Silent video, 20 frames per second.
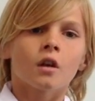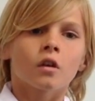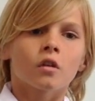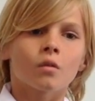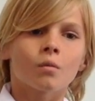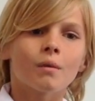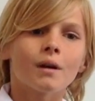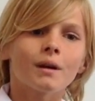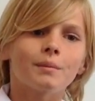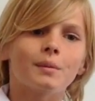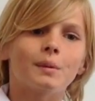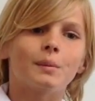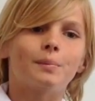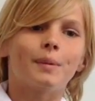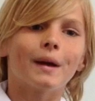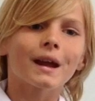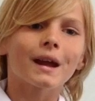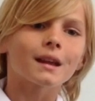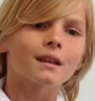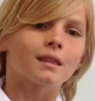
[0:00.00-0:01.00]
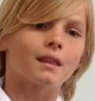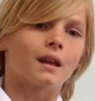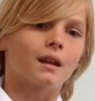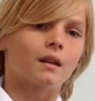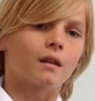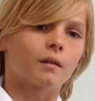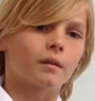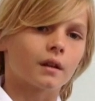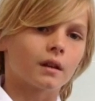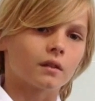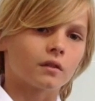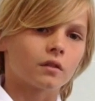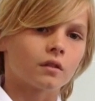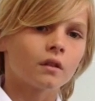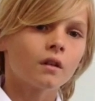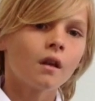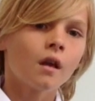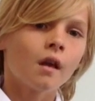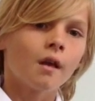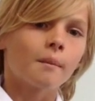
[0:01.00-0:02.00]
You might be back at that
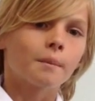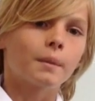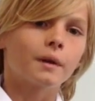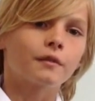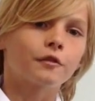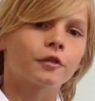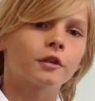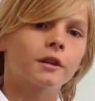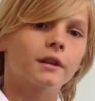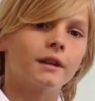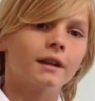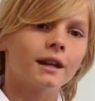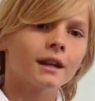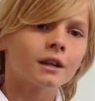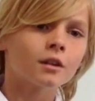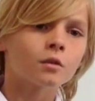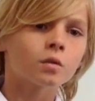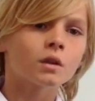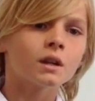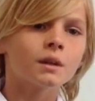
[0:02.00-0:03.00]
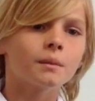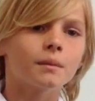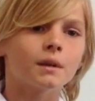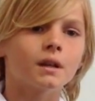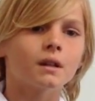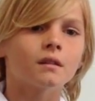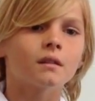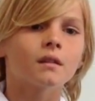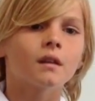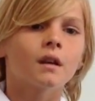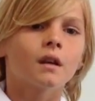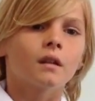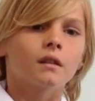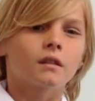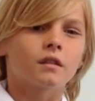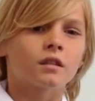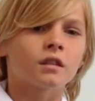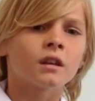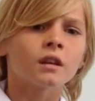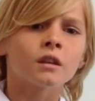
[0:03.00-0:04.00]
attention, but for the next 20 minutes,
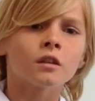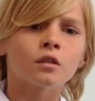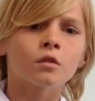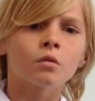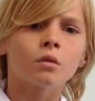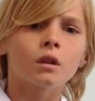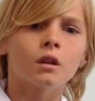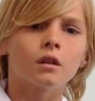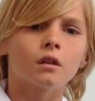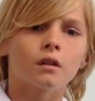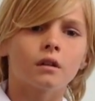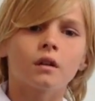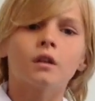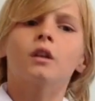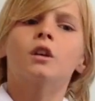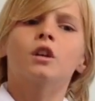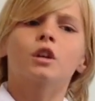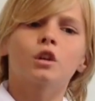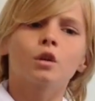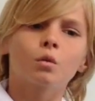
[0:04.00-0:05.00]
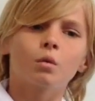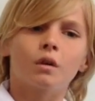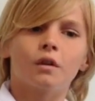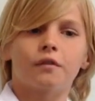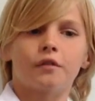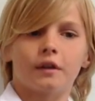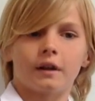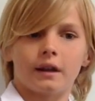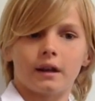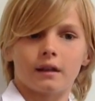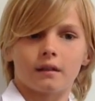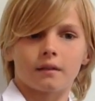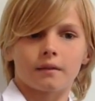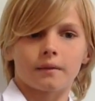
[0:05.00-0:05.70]
the things you will learn, you will forget.